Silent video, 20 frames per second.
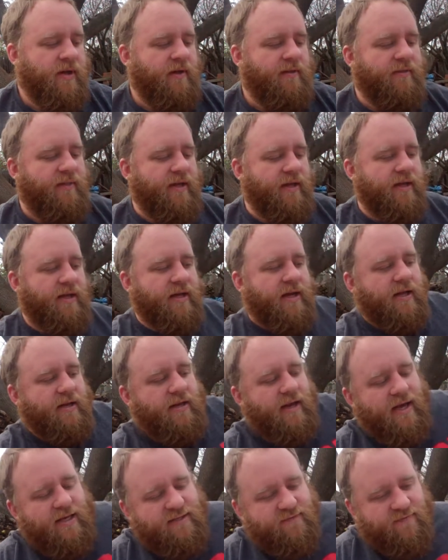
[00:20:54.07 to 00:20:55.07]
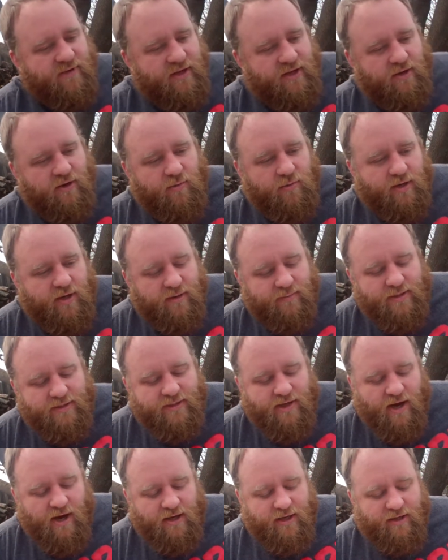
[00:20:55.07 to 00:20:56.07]
The next video we're going to be
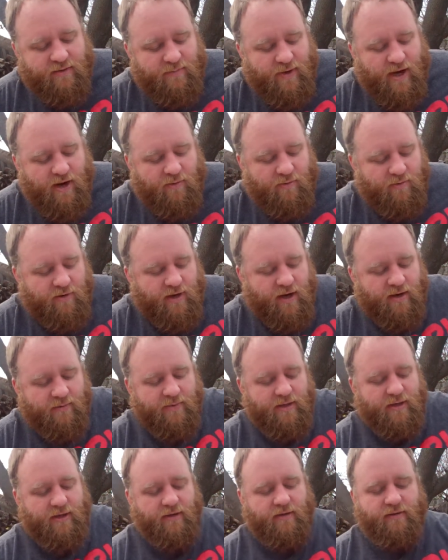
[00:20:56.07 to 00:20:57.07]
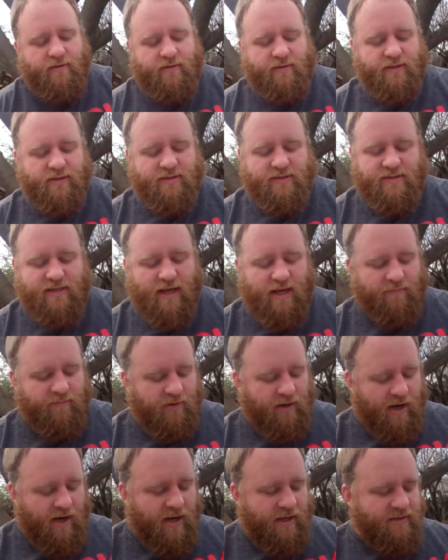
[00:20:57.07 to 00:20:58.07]
talking about will kind of be on the same
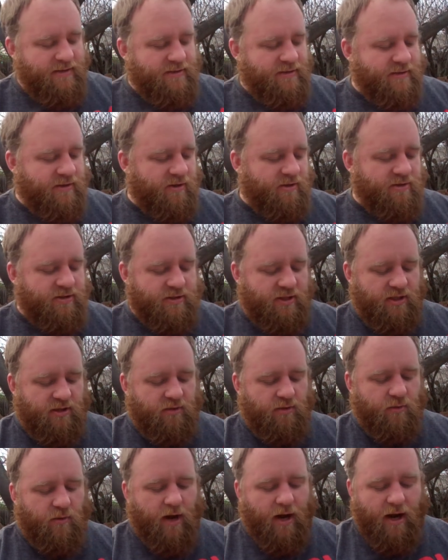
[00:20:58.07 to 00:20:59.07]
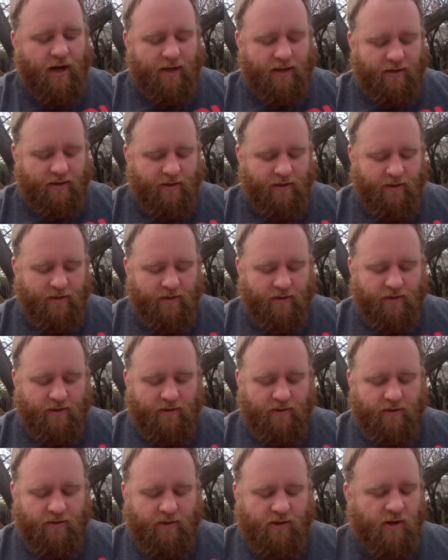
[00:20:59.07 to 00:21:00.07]
lines as our DUI,
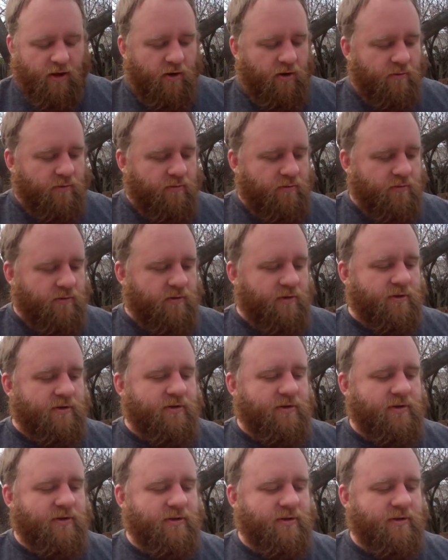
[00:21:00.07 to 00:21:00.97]
or